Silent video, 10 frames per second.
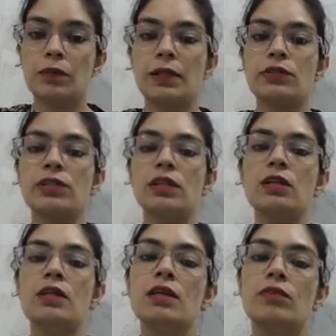equation.
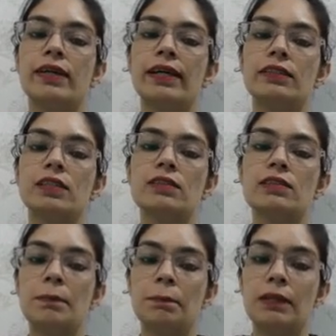We can
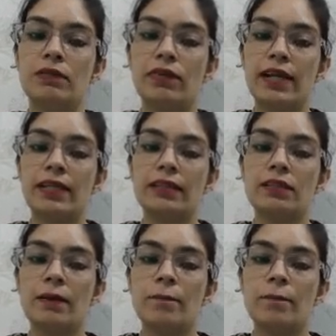just simplify it.